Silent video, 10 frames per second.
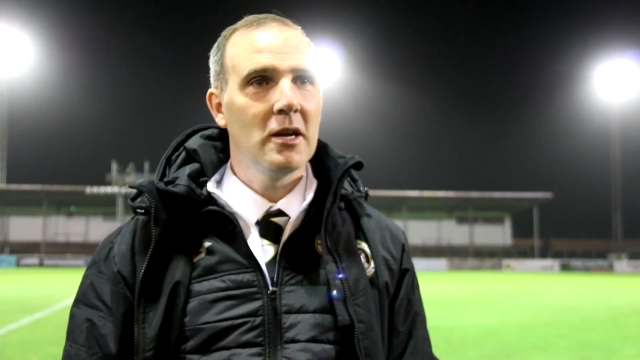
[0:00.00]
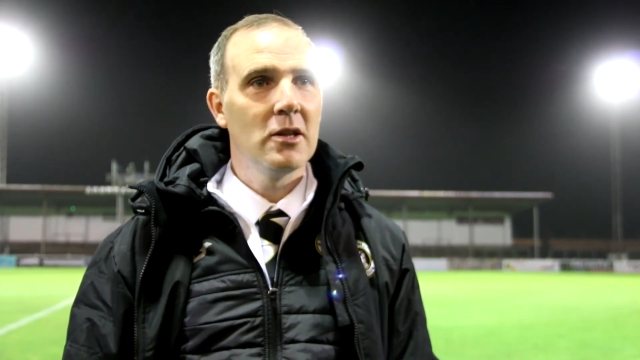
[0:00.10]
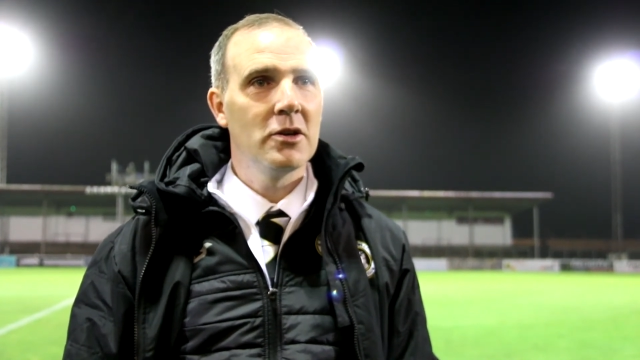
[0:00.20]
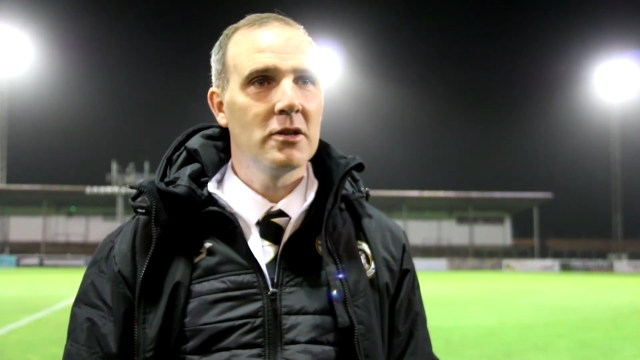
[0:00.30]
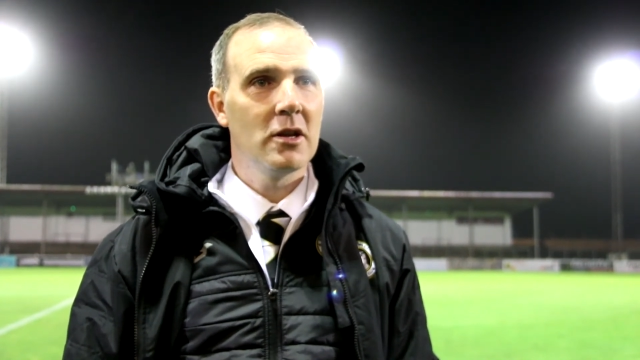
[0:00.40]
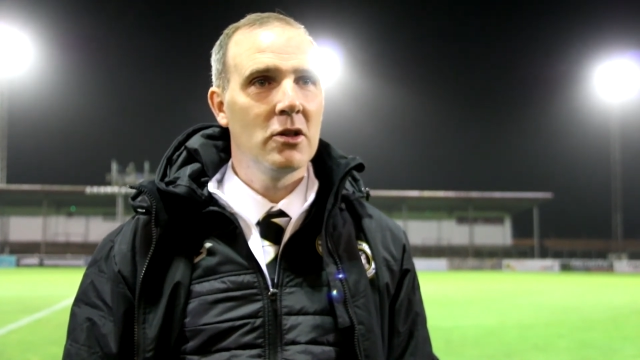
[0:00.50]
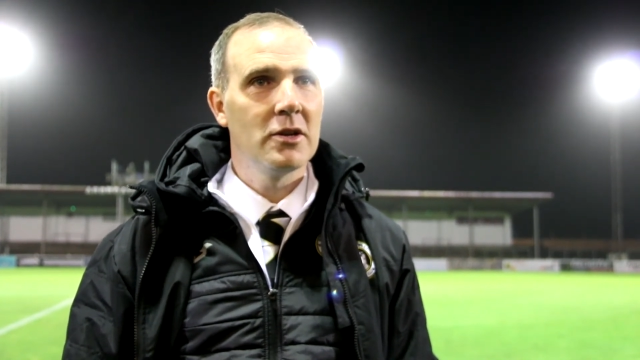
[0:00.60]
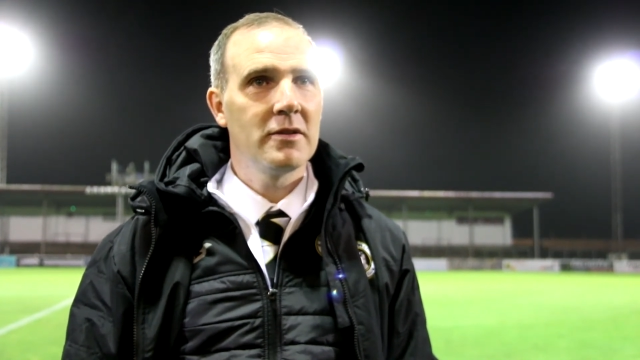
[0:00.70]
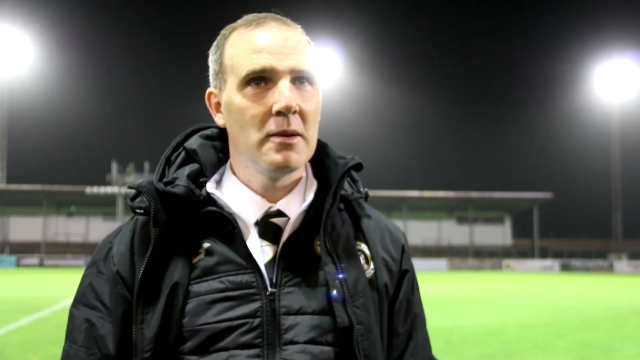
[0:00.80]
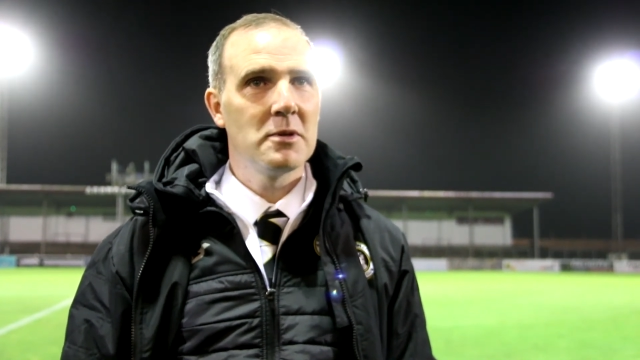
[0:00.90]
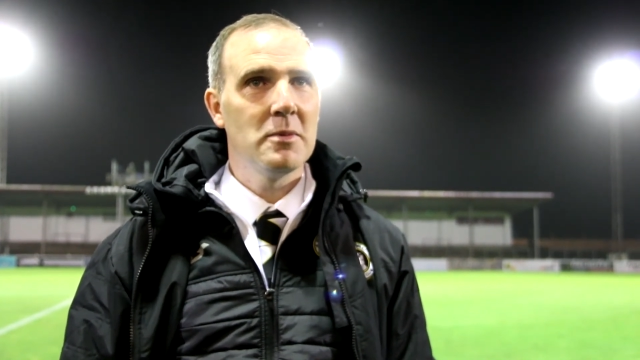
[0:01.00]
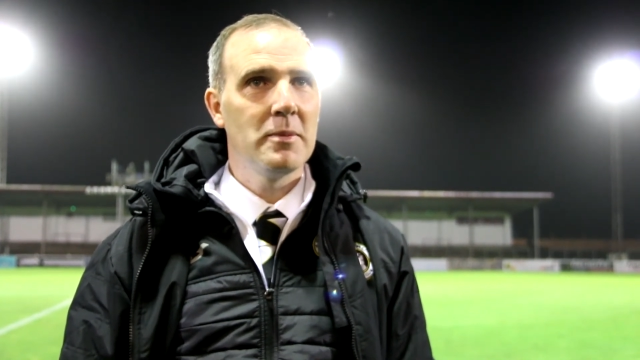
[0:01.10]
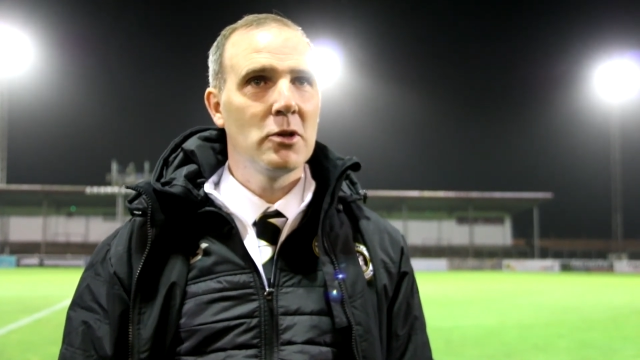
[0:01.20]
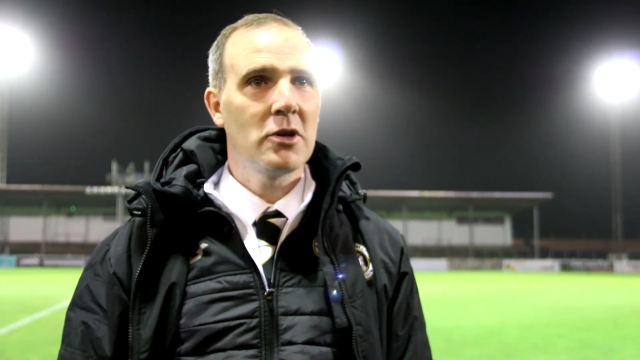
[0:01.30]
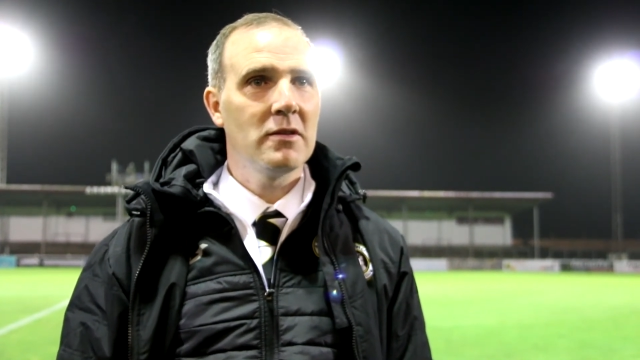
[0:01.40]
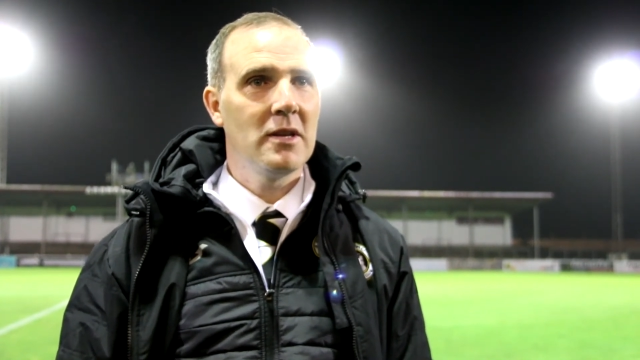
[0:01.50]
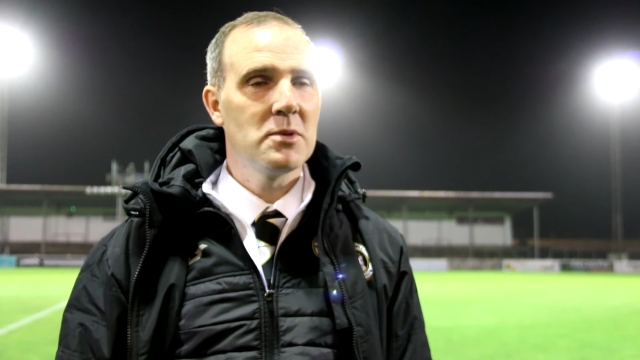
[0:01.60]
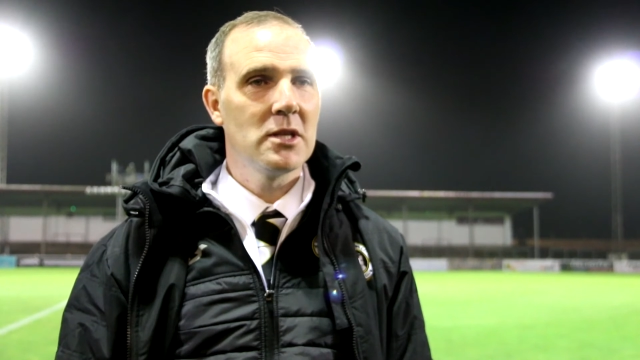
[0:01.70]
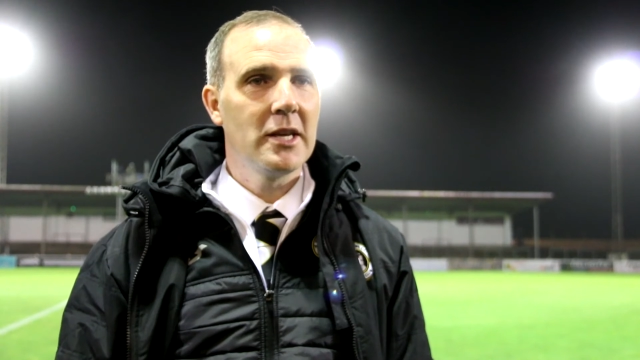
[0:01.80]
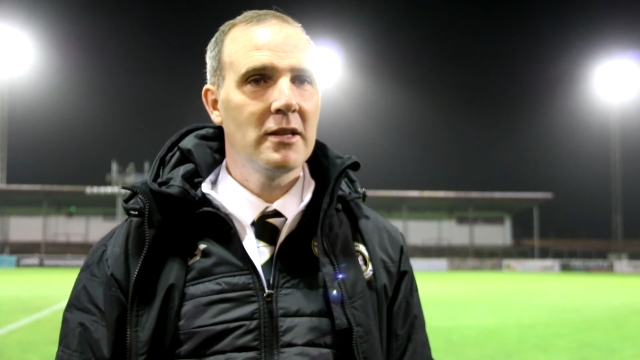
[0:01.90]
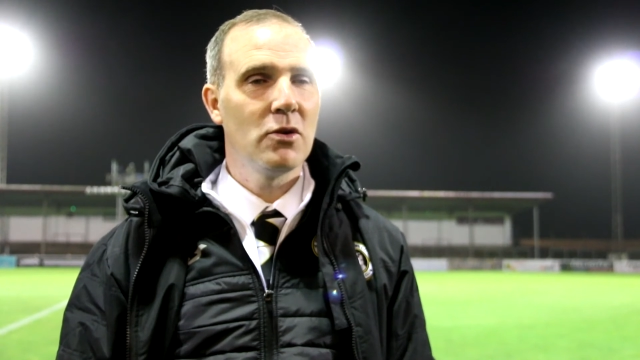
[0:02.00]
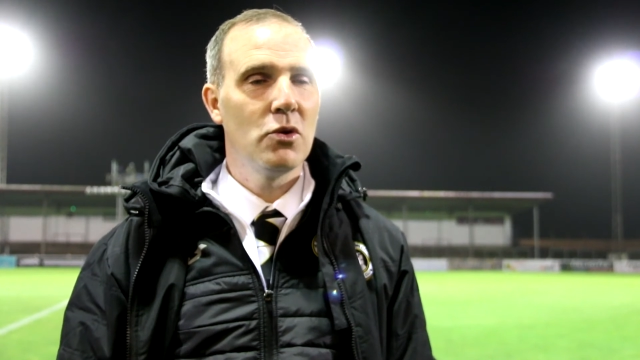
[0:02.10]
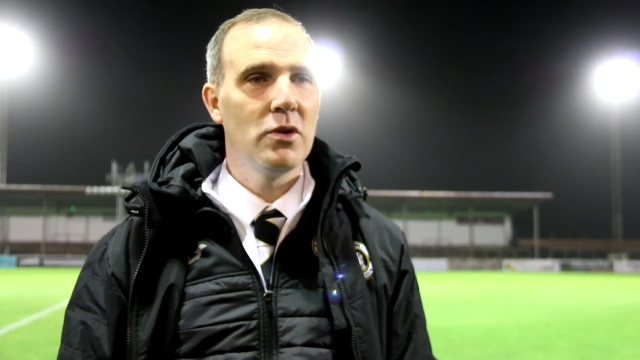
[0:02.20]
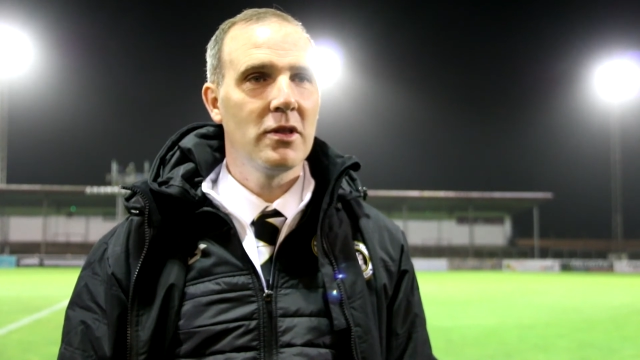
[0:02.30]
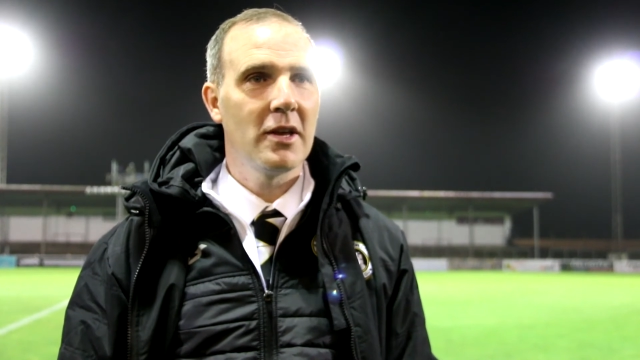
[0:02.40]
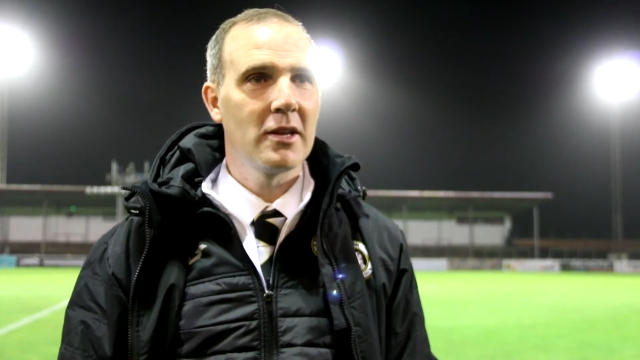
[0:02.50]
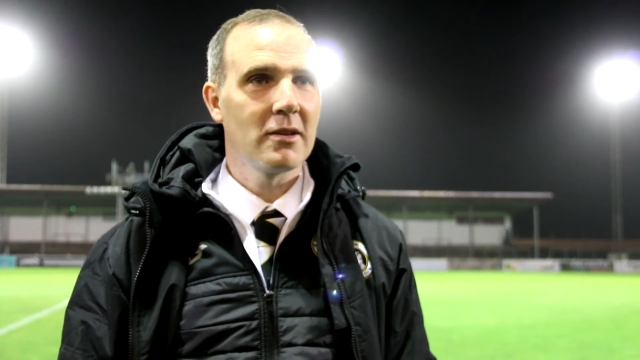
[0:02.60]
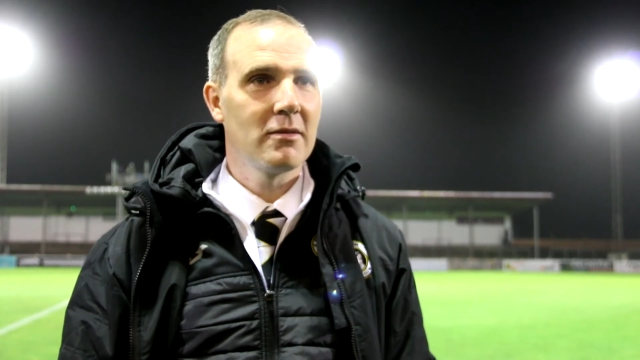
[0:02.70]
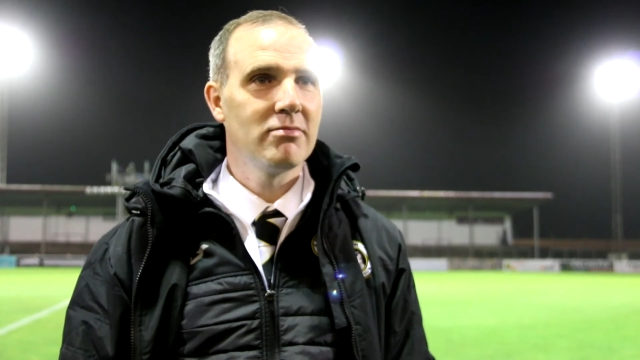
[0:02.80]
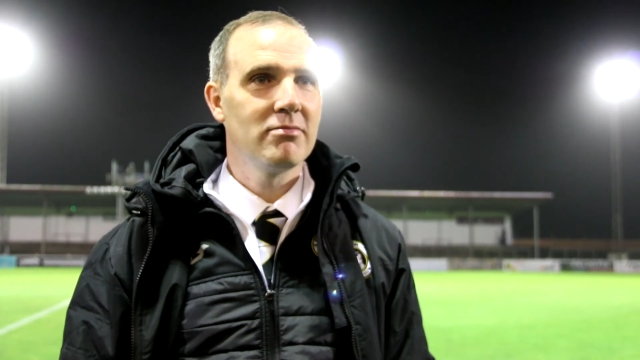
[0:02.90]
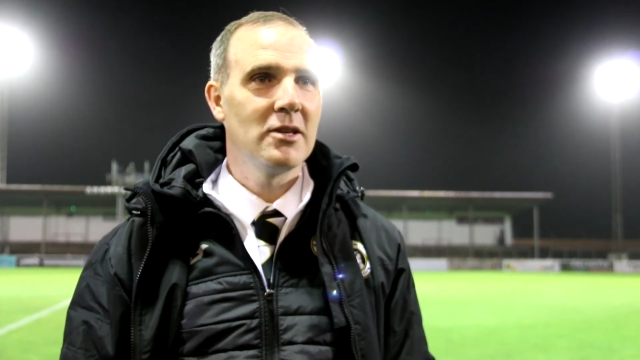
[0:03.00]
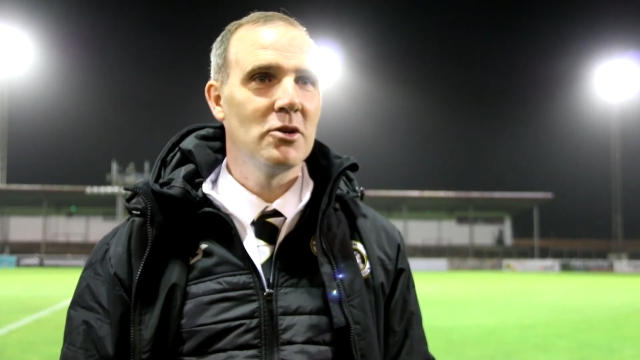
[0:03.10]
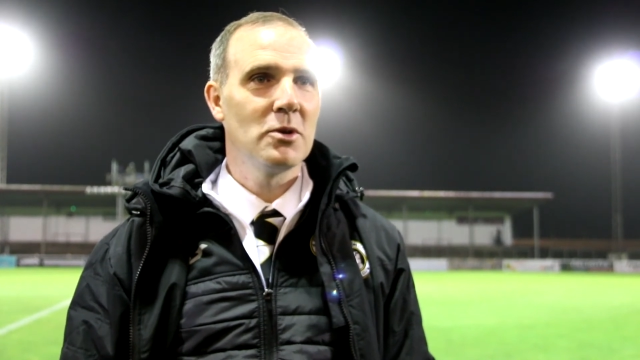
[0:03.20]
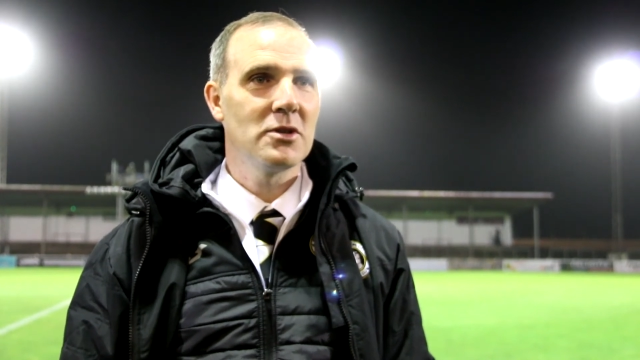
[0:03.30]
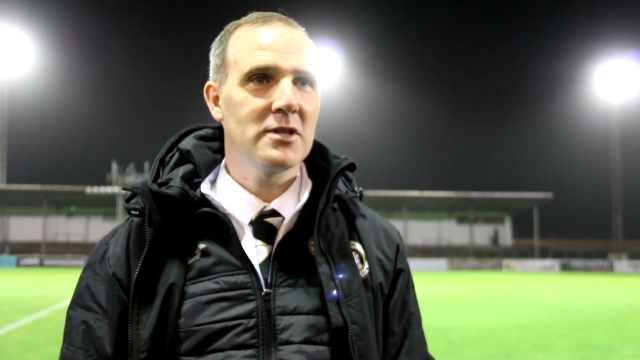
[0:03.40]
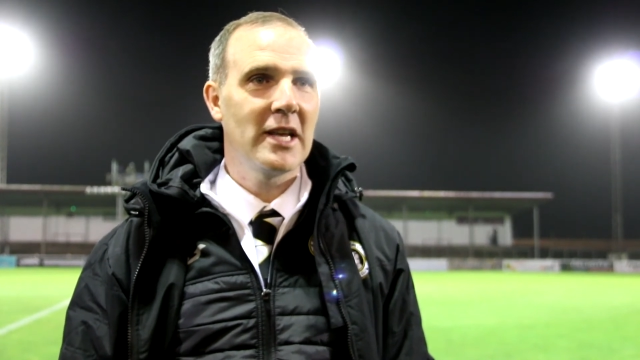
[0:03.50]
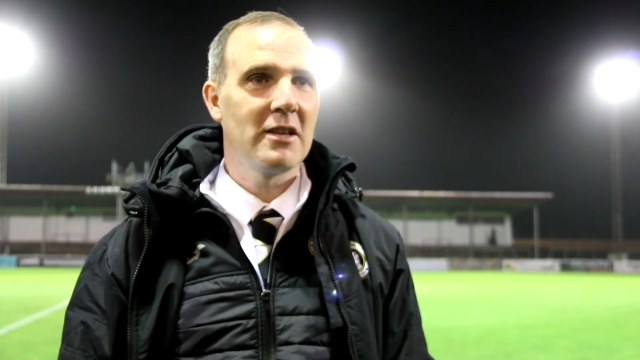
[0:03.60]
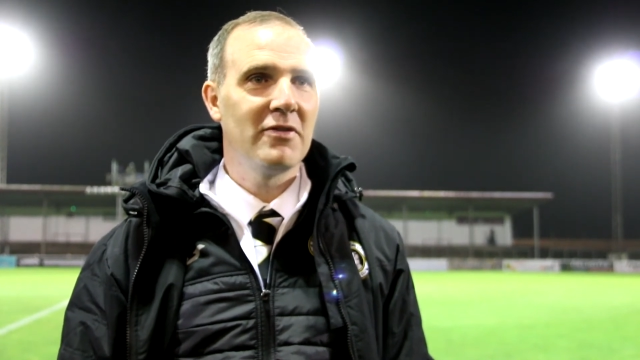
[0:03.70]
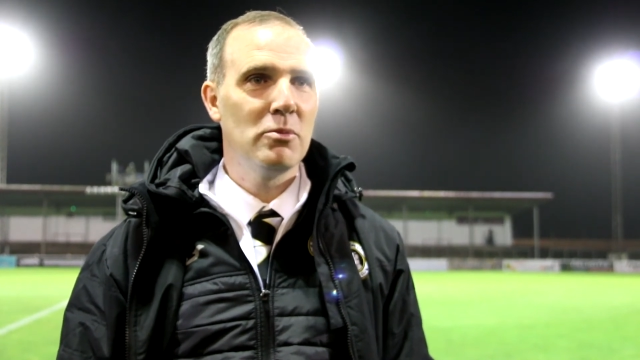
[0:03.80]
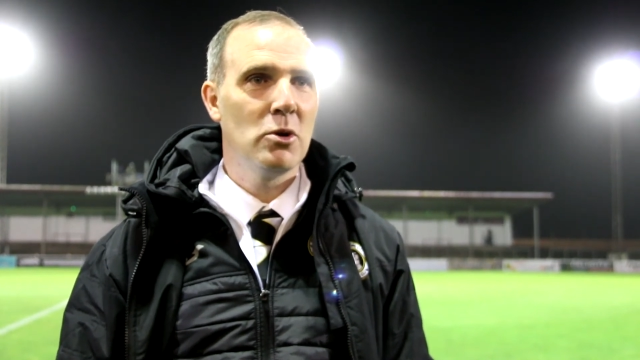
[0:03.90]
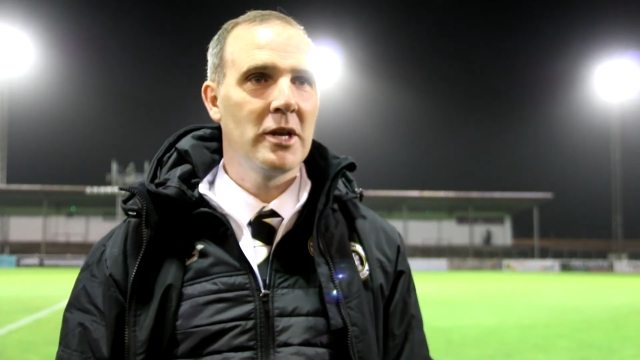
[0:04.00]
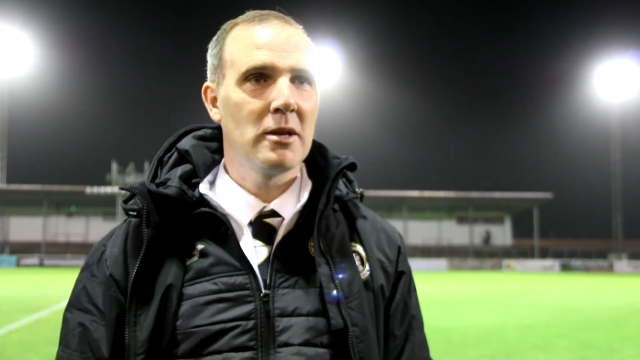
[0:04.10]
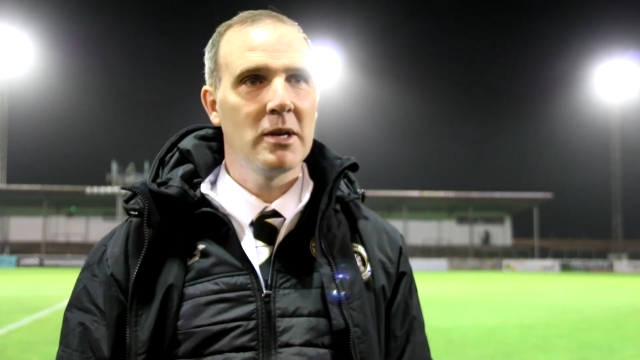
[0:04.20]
a lot, of, a lot of times you maybe look at teams in League Two and think, you know, what's the style of football like?